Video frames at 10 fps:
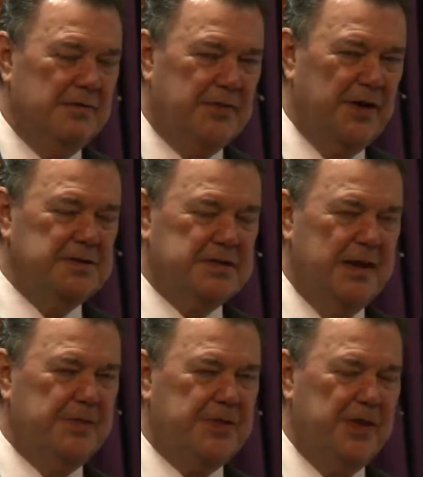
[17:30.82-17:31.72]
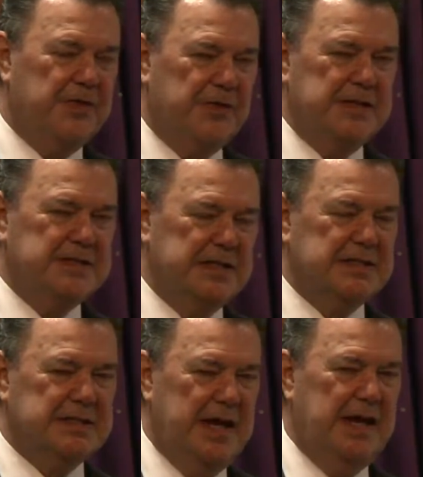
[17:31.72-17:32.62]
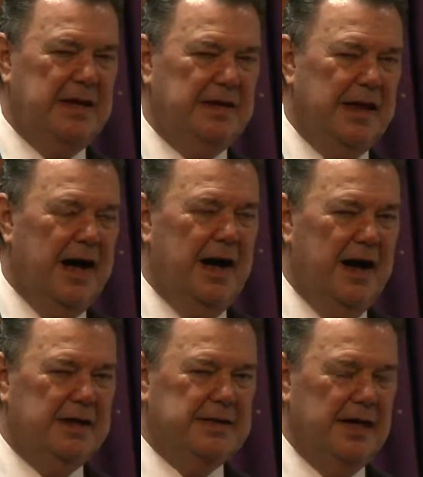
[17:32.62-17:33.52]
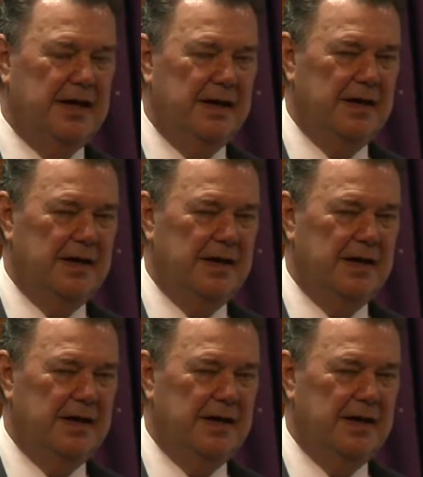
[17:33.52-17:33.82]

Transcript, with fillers: 1 Timothy 3:16 God